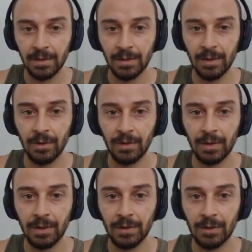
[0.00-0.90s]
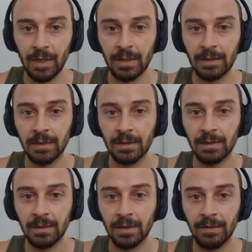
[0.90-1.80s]
So trying to
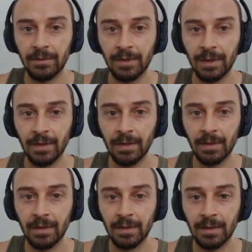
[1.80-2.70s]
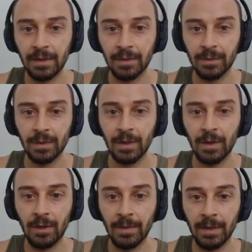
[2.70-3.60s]
level here is really
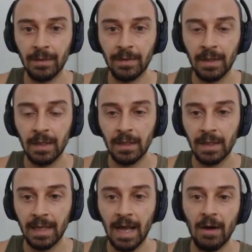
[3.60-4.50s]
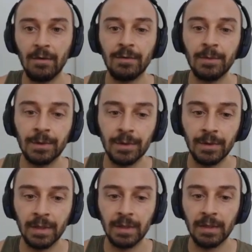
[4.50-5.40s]
all about, like, how have you been
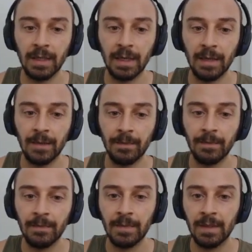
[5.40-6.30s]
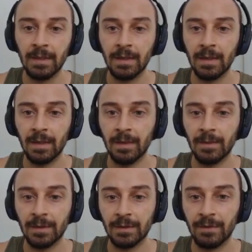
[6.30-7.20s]
doing in the game
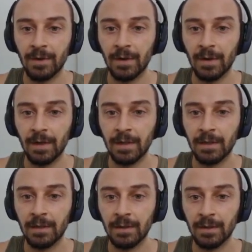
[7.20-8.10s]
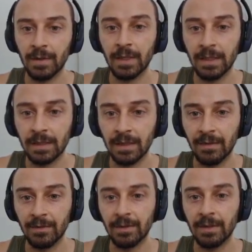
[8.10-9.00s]
thus far? Do I need to
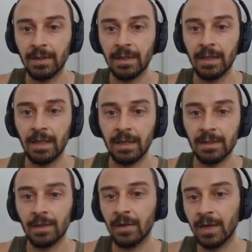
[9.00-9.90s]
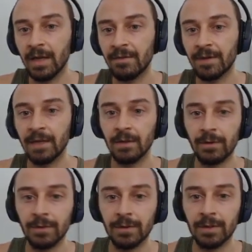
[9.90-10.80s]
level? Is it okay if I
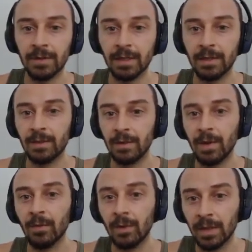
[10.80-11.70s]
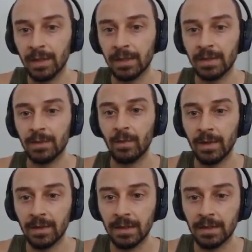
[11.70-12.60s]
lose? Like, do I really need to
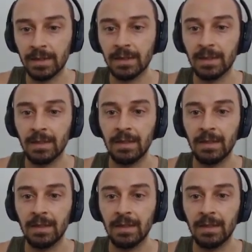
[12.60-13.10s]
win this?